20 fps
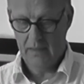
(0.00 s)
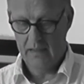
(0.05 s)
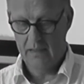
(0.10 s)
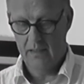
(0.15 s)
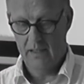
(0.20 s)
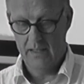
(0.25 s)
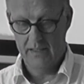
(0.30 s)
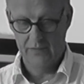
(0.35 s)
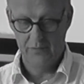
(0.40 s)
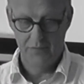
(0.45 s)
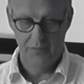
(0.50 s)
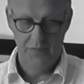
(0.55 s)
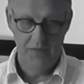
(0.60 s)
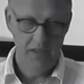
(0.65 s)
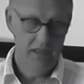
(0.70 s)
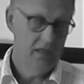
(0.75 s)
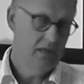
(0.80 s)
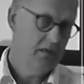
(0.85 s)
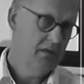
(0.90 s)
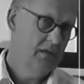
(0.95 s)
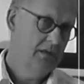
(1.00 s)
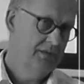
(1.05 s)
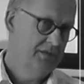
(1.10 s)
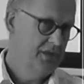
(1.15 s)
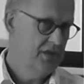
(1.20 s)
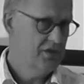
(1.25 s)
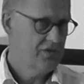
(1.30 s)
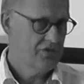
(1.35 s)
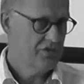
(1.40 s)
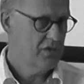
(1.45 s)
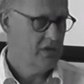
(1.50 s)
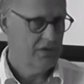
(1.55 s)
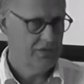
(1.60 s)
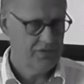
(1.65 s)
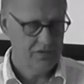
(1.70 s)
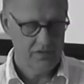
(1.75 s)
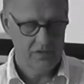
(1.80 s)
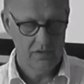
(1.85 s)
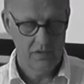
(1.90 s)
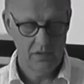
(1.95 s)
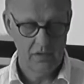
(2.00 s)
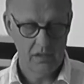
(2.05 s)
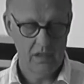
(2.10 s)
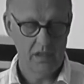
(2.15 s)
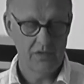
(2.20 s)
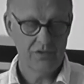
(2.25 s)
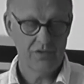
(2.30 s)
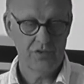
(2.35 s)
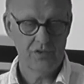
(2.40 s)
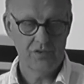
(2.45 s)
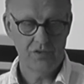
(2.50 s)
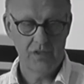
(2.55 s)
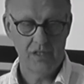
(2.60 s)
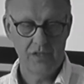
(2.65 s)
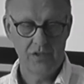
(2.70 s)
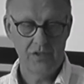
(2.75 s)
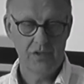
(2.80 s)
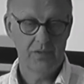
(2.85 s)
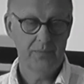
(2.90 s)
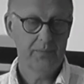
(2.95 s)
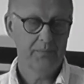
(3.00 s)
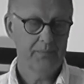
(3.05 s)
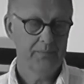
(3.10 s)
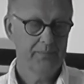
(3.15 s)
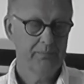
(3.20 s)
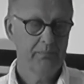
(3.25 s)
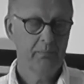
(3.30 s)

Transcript: like fear, distrust, concentration.